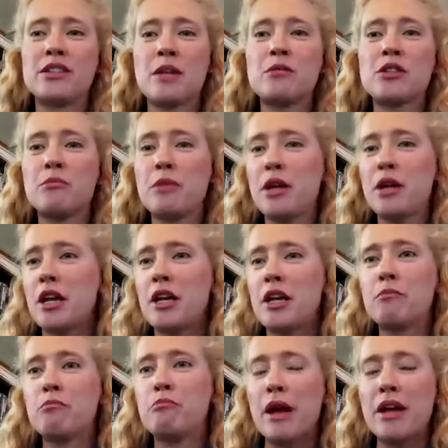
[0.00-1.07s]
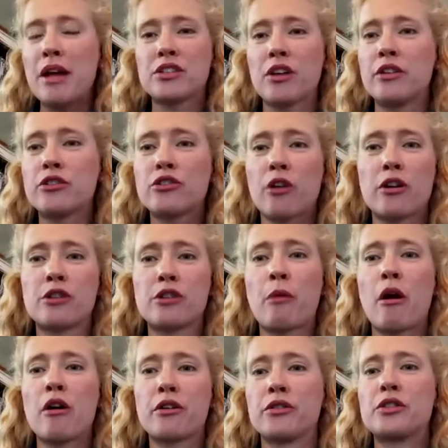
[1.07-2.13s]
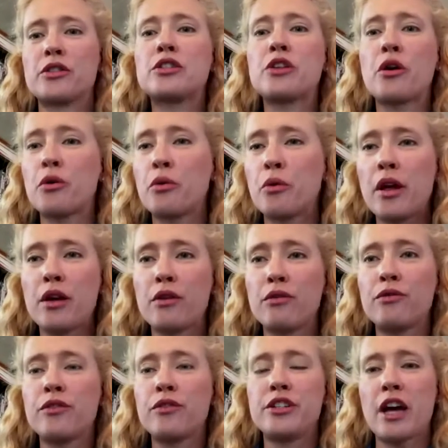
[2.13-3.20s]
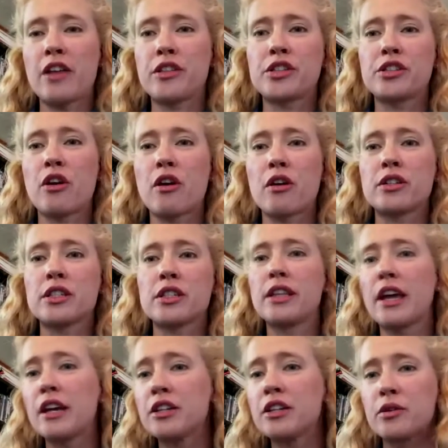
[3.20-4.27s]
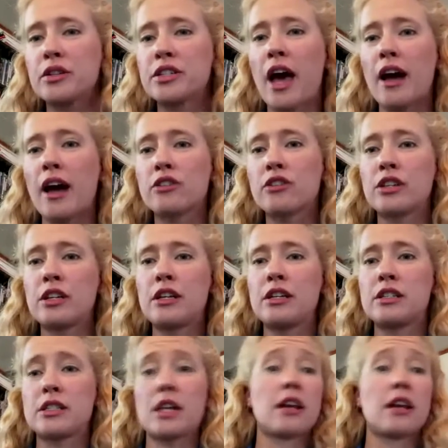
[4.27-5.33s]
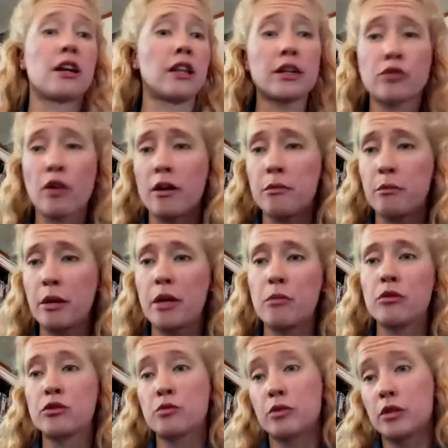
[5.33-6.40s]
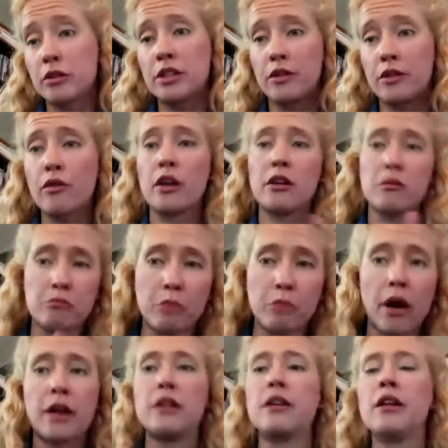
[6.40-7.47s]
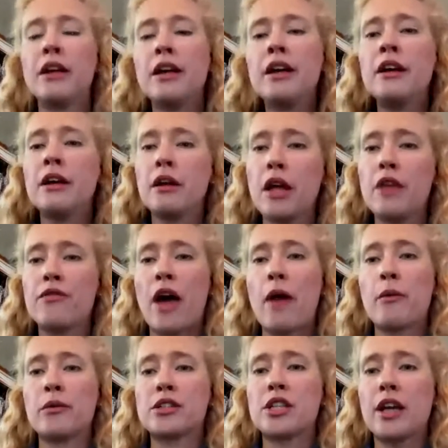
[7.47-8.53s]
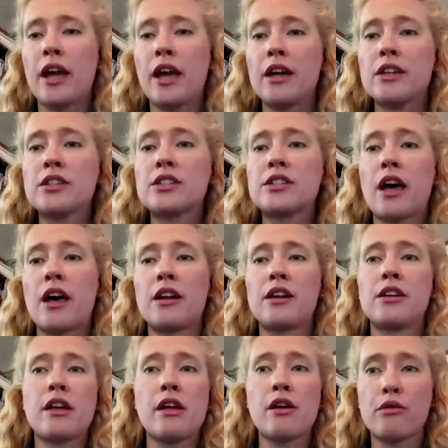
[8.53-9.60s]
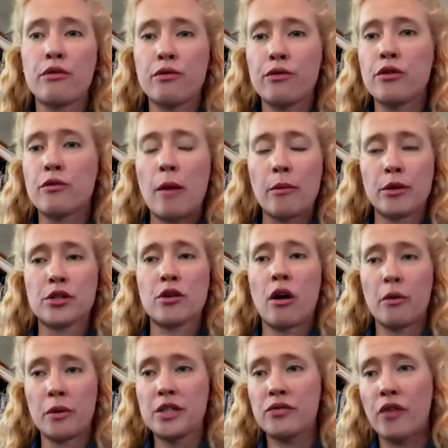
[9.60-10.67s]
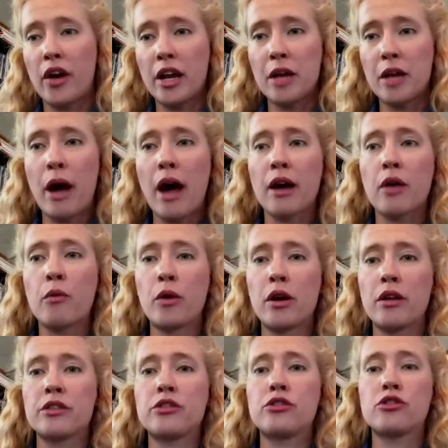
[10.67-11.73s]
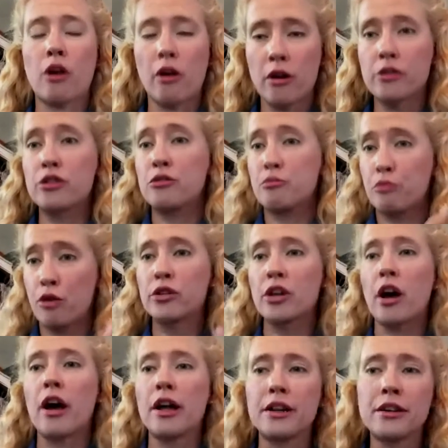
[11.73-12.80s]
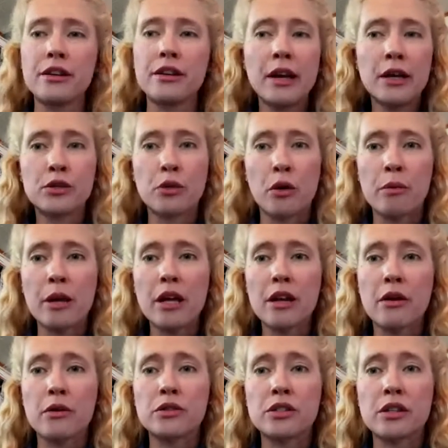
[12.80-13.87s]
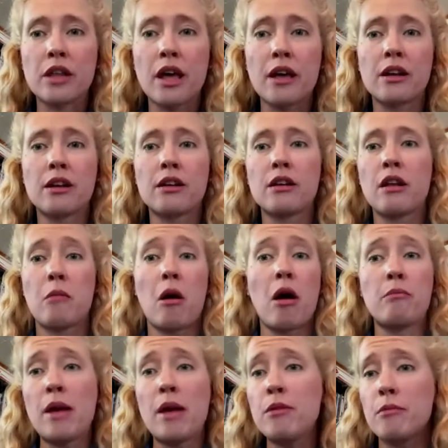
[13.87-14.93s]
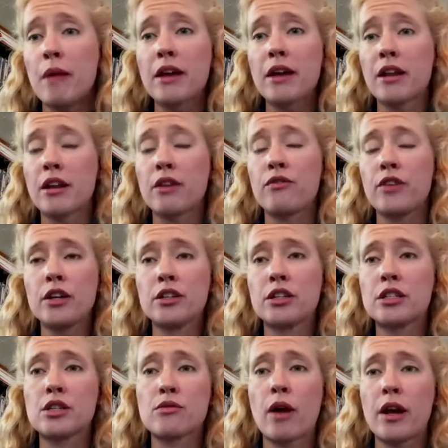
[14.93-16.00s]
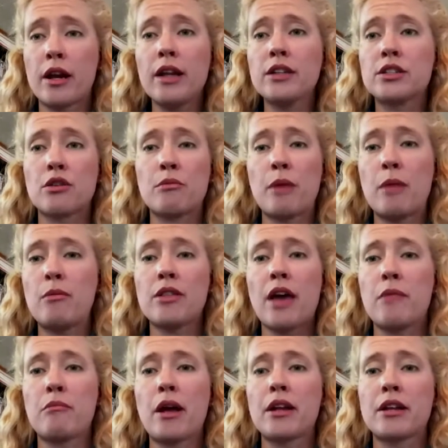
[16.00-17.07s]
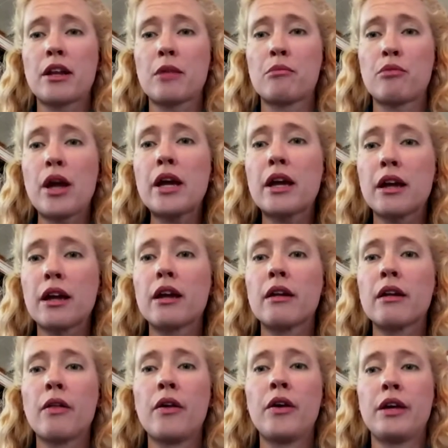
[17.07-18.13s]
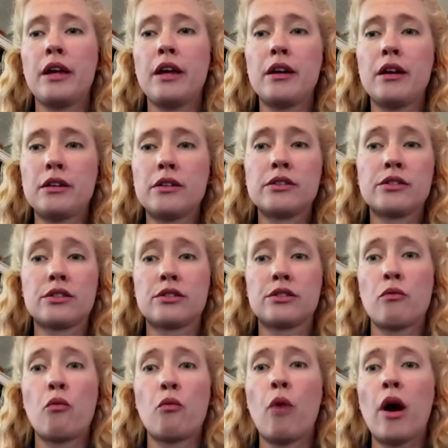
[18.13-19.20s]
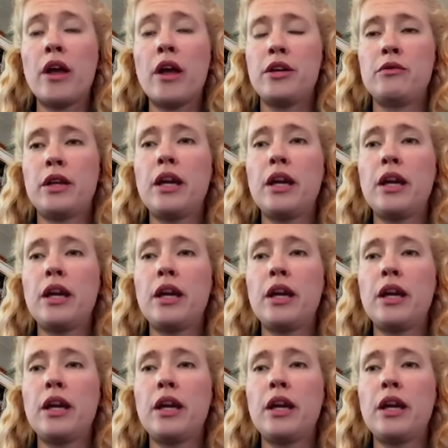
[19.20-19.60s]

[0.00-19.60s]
seem to be based on charged particles. So if the Death Star's laser is actually, say, an electron beam, which would look different, but if that was the case, and if the rebels are always fighting back with charged proton torpedoes, then maybe a magnetic field is the right answer. Maybe that magnetic braking is what you